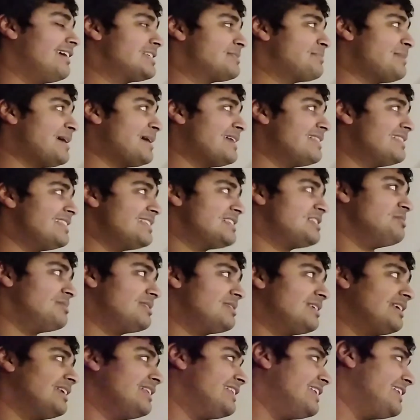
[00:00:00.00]
expand this
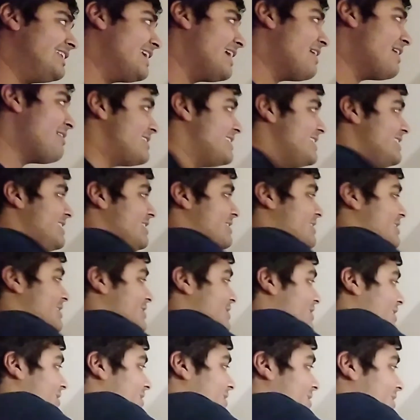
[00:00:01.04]
using linearity. This is
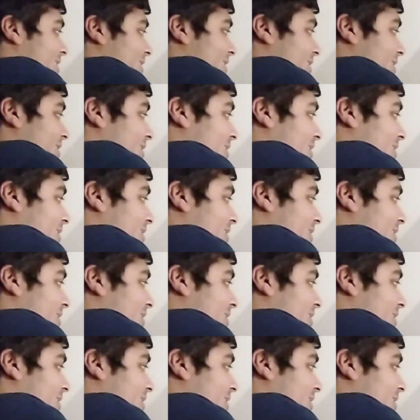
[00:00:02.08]
just